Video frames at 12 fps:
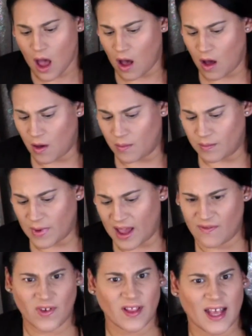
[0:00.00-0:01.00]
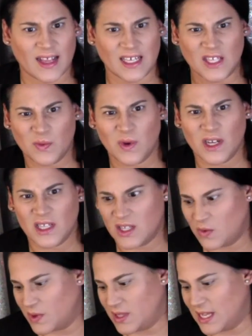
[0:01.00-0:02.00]
I feel like this one is
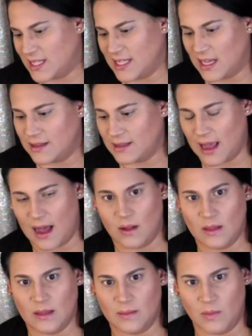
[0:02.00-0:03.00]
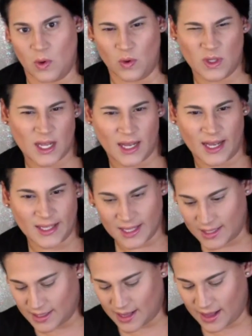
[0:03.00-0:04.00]
the one that sells out the most. I guess
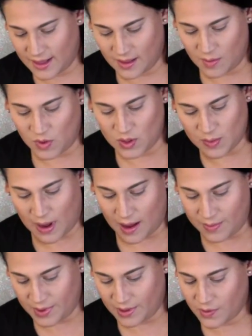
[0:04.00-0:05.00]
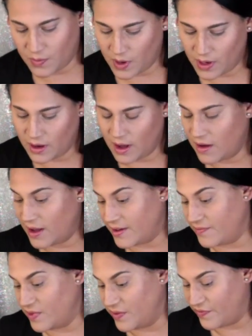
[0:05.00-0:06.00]
it's like the most popular one out
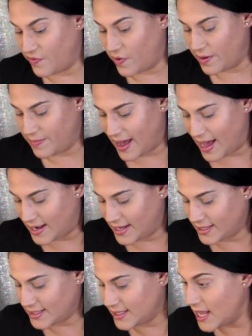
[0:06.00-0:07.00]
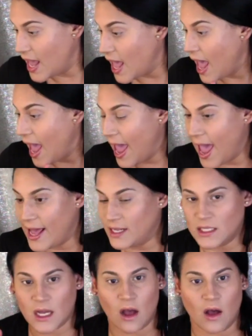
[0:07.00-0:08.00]
of the 4 palettes.
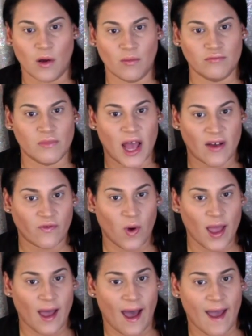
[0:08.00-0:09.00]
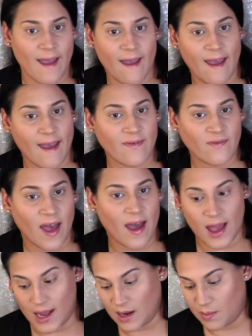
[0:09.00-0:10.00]
And FYI, if at
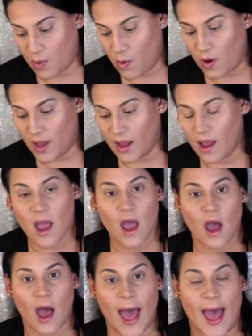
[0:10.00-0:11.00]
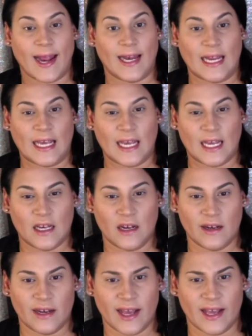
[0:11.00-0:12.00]
any point I need
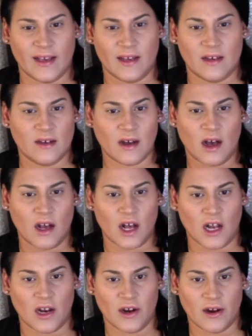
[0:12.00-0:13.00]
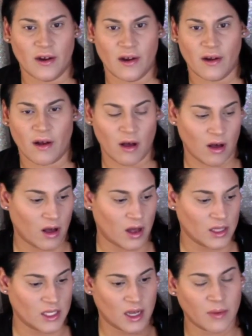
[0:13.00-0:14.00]
like a color
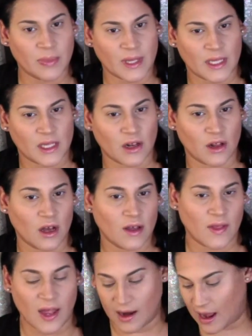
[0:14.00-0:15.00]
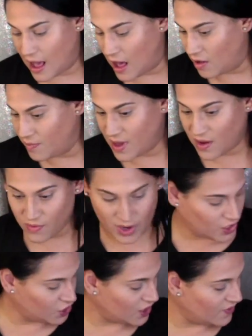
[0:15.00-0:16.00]
to complete the look, then I'll be
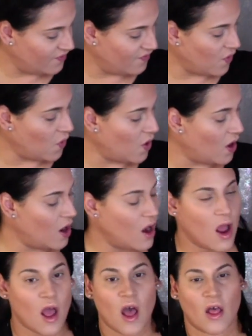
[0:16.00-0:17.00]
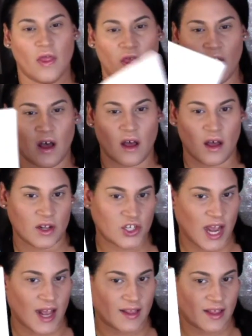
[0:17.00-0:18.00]
reaching for the
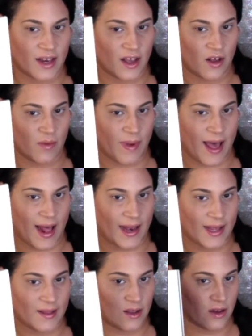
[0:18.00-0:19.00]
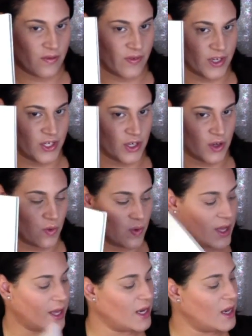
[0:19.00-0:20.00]
Jaclyn Hill palette, the original
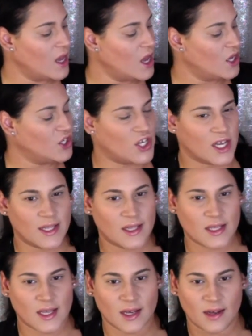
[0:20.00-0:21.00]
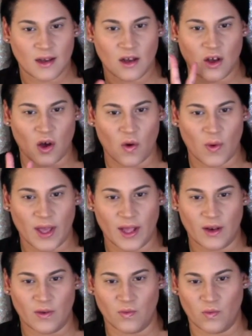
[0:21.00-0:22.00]
one, just to go
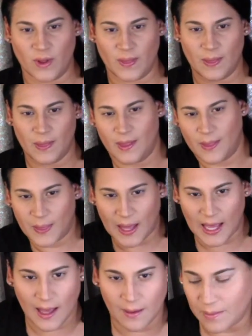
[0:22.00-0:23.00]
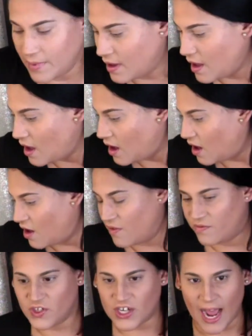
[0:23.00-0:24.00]
in with the theme
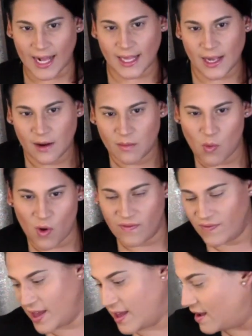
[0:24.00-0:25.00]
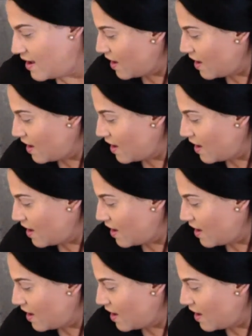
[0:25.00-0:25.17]
of Jaclyn and Morphe.